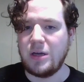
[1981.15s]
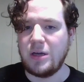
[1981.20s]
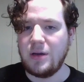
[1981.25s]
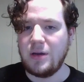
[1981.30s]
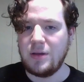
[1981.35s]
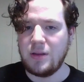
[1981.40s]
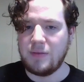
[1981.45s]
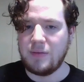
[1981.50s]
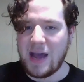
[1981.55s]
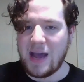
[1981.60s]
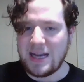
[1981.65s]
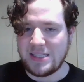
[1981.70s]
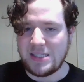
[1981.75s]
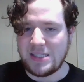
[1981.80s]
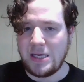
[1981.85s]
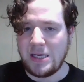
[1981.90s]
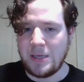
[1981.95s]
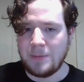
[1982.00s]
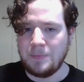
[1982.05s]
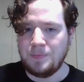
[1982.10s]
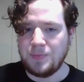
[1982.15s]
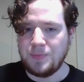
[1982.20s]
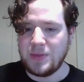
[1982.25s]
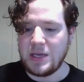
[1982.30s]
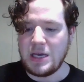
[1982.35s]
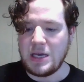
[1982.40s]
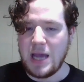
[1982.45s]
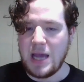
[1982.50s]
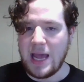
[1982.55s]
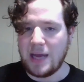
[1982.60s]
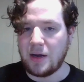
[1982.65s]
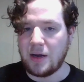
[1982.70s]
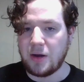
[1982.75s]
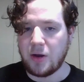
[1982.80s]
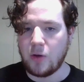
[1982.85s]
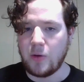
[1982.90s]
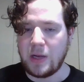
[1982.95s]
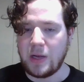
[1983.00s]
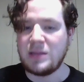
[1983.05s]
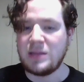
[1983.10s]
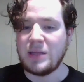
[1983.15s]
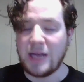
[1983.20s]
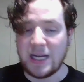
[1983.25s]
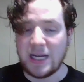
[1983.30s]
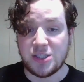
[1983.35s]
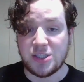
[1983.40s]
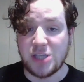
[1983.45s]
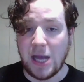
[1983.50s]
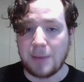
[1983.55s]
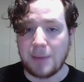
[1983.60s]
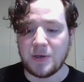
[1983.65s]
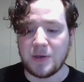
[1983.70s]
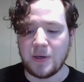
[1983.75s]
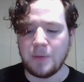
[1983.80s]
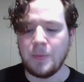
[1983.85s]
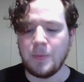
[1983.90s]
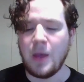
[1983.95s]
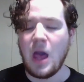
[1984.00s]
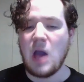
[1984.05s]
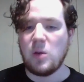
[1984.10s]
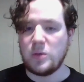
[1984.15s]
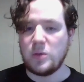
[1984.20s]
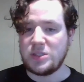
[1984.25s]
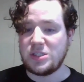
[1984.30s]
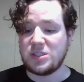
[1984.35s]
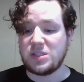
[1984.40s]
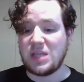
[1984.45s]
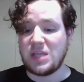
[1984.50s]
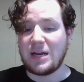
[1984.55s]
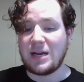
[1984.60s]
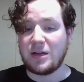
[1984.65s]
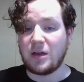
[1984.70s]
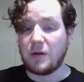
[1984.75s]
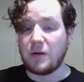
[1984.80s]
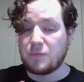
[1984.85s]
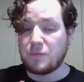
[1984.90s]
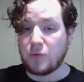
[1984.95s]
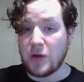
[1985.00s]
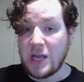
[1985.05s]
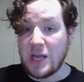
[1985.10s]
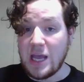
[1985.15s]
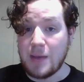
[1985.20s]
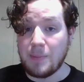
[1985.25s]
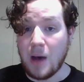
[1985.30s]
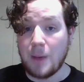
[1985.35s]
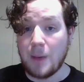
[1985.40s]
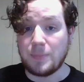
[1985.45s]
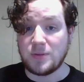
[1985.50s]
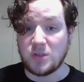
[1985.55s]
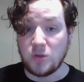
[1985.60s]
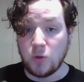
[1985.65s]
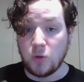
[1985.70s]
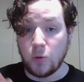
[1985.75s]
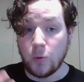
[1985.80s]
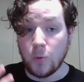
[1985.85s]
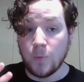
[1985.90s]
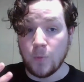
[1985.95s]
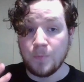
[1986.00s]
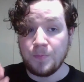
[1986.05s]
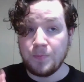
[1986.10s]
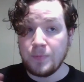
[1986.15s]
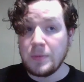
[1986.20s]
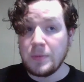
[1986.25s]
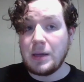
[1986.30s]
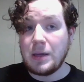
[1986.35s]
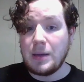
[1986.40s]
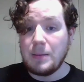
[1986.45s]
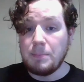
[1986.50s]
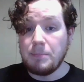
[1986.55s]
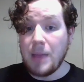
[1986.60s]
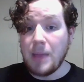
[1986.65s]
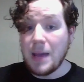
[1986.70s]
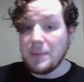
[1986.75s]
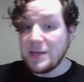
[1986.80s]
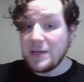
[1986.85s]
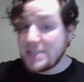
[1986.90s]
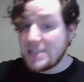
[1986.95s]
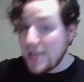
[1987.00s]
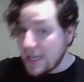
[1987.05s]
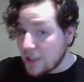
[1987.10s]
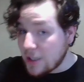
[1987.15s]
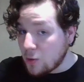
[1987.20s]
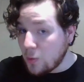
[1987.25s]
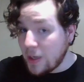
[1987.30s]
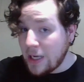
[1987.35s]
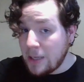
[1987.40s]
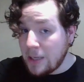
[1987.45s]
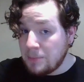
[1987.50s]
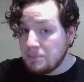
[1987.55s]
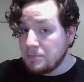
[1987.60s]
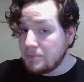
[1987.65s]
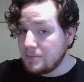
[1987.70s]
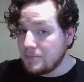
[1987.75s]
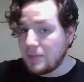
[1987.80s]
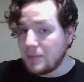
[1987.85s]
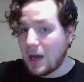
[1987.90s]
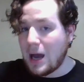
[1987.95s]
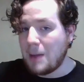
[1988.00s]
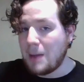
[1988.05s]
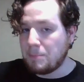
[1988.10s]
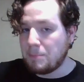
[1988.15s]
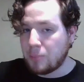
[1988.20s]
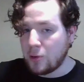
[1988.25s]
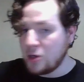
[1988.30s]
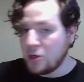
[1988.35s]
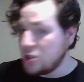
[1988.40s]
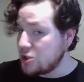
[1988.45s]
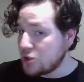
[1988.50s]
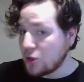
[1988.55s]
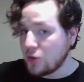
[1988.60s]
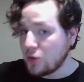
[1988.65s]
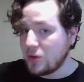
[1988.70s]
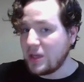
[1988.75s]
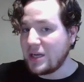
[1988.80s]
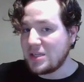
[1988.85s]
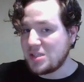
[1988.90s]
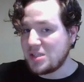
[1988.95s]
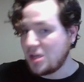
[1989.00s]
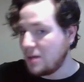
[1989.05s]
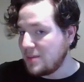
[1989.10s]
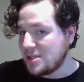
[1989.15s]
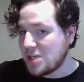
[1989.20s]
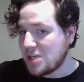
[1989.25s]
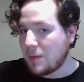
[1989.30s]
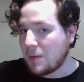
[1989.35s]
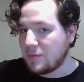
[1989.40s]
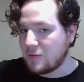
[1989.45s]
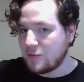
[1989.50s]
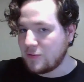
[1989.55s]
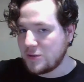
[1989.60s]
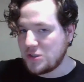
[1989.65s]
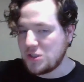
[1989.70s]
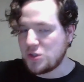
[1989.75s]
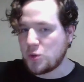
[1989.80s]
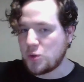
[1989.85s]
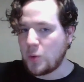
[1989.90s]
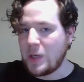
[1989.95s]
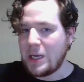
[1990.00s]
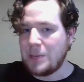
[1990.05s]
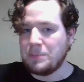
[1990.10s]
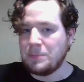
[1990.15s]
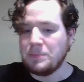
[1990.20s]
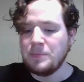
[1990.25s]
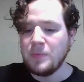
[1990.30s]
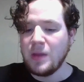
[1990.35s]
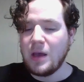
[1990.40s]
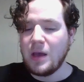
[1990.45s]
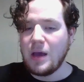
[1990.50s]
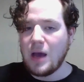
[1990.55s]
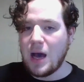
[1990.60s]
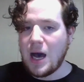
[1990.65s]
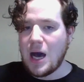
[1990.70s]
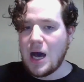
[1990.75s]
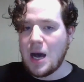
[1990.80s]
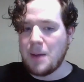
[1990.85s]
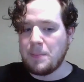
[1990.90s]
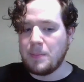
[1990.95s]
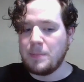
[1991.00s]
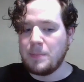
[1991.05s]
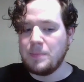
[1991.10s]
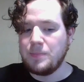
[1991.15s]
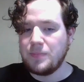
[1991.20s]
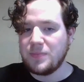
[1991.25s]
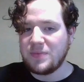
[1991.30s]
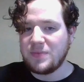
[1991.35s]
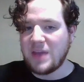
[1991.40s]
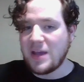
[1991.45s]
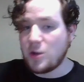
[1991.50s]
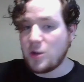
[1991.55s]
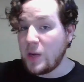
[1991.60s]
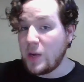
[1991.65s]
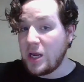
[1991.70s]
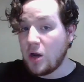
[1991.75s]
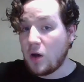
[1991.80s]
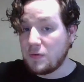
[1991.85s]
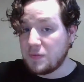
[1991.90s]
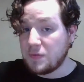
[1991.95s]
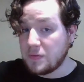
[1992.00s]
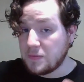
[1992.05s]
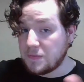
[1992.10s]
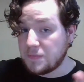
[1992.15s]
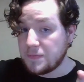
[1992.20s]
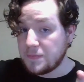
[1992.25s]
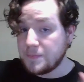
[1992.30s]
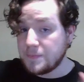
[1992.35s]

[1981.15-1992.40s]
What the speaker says: the vaccine, the antidote, in the next chapter, which is then going to free him up to maybe take Queen. I'm pretty sure that it's going to be Chopper versus Queen. Take Queen off of